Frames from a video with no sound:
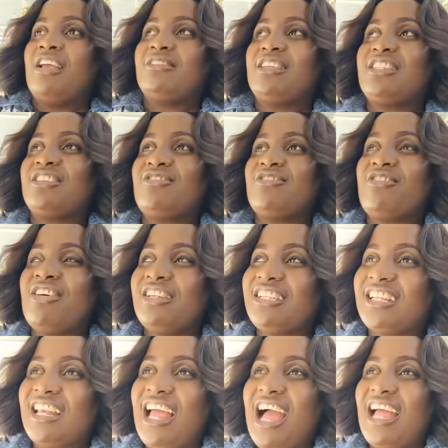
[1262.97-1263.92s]
See, she
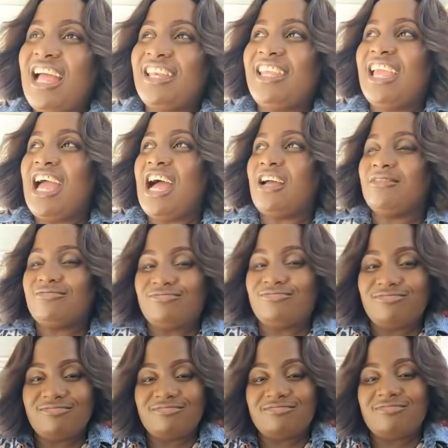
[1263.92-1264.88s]
run Claudia.
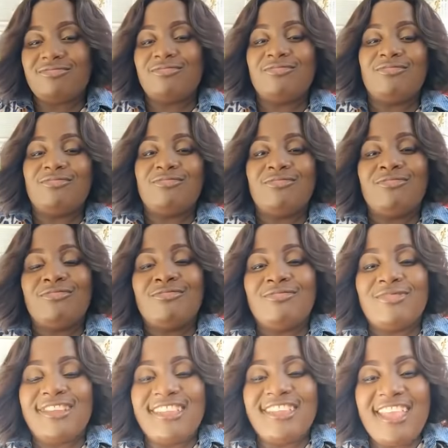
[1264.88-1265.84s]

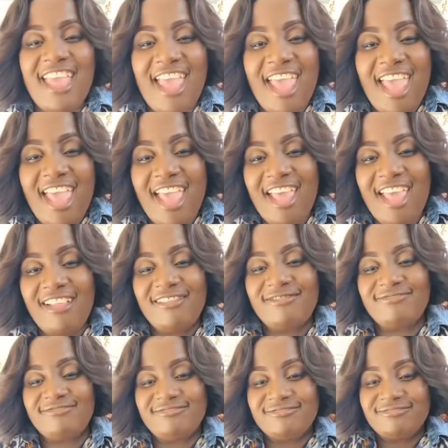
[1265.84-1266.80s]
Yeah.
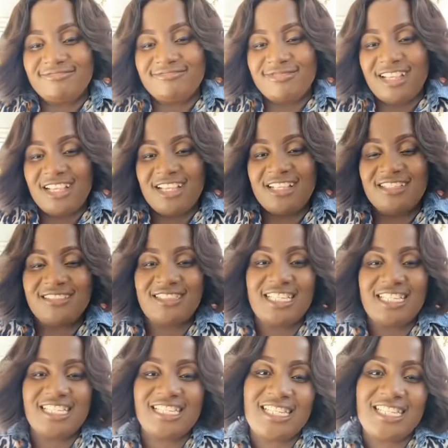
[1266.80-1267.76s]

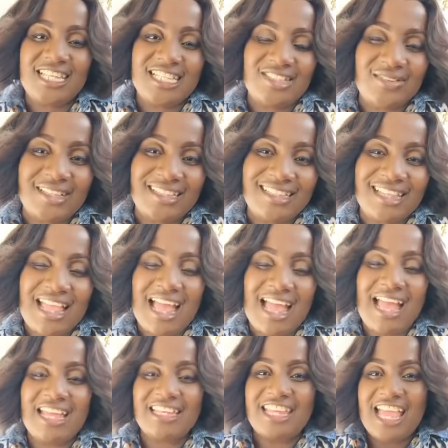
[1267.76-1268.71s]
See, she this with
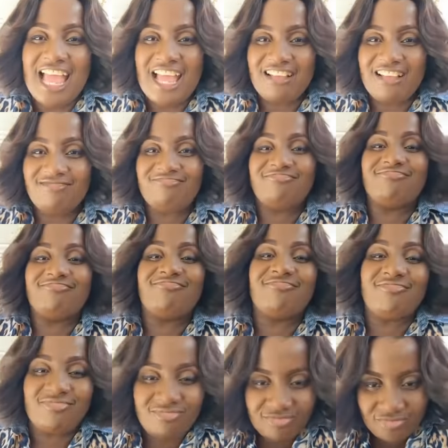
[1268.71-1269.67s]
Claudia.
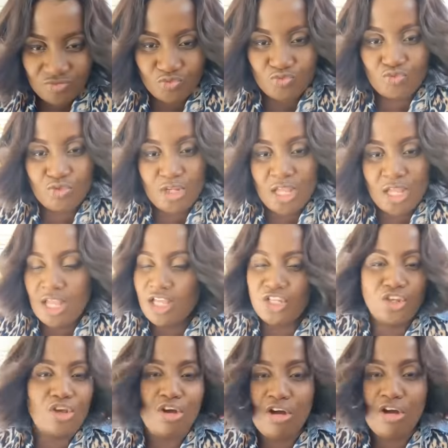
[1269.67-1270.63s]
Mm -hmm.
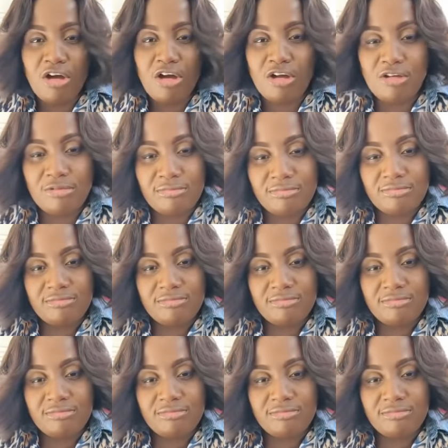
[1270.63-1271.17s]
No.